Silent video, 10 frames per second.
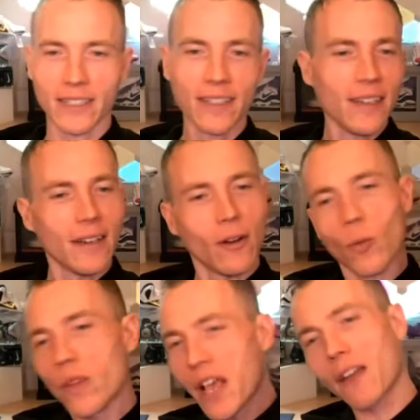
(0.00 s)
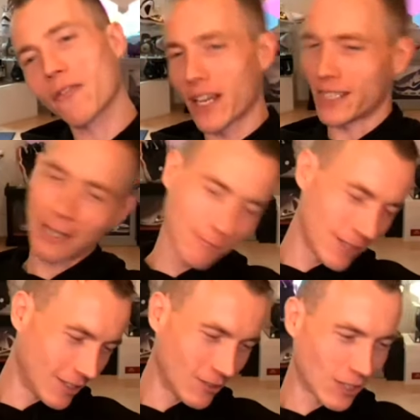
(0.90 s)
And we've got to find something
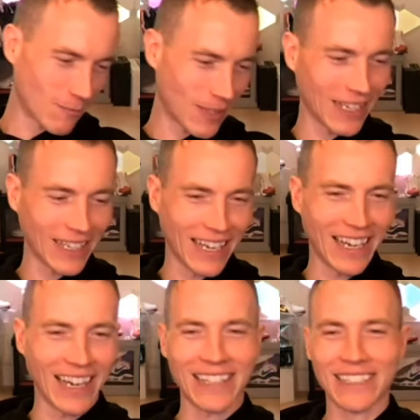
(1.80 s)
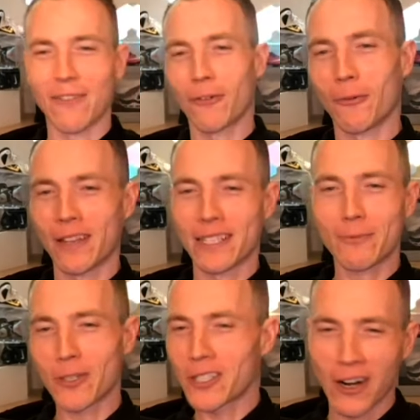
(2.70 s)
to do something, you know, one of the
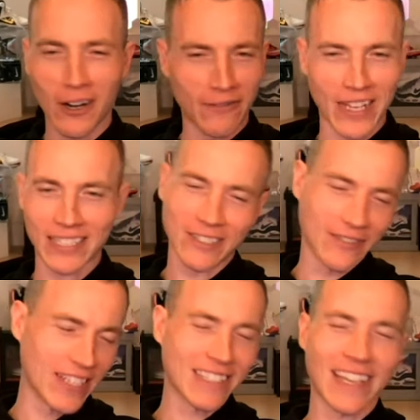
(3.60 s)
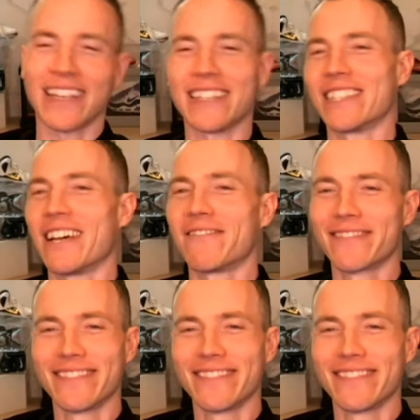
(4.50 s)
sports card investor events, I think, Jeff.